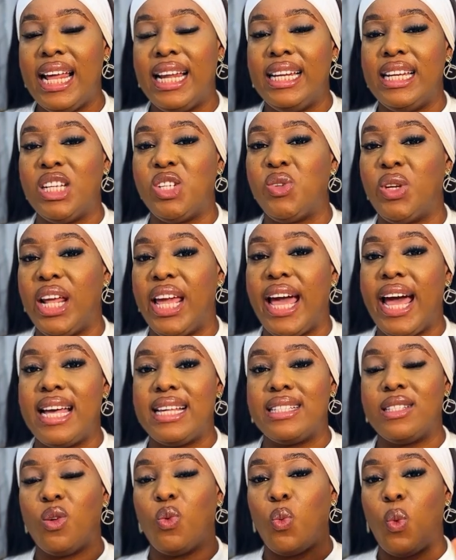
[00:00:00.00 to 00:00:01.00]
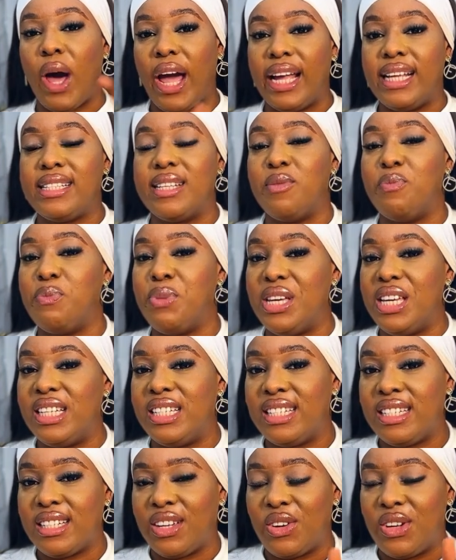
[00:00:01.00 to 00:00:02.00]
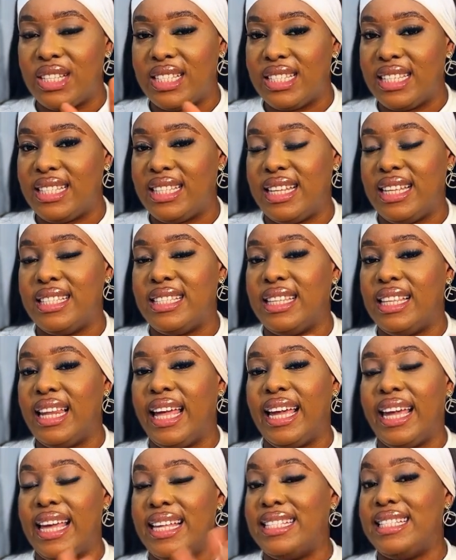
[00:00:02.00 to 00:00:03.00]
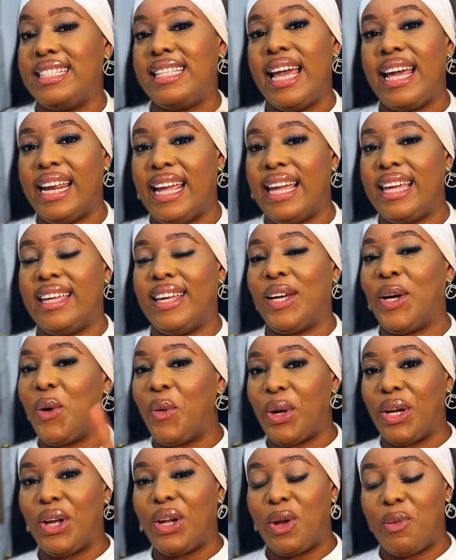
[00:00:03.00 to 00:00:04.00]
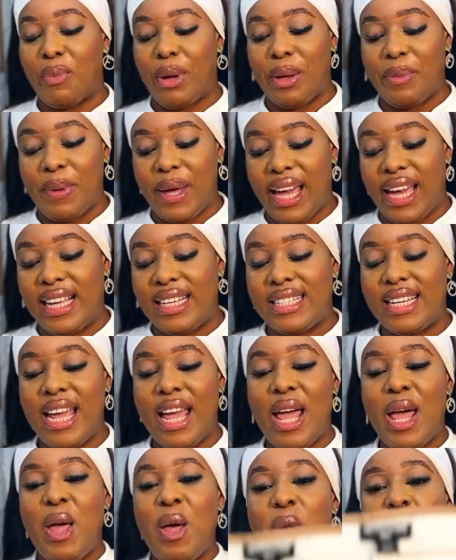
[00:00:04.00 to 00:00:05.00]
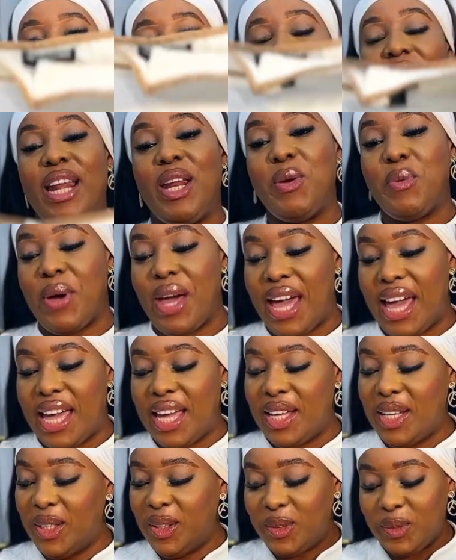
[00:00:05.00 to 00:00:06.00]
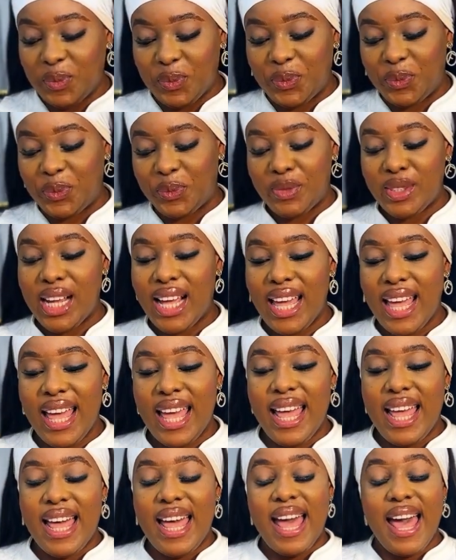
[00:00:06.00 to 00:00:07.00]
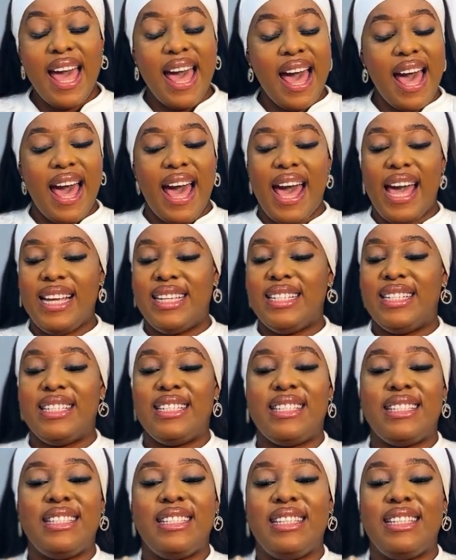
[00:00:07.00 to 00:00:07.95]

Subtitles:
literally has the white and beige consistency, like aesthetic, going on my page. But anyway, I just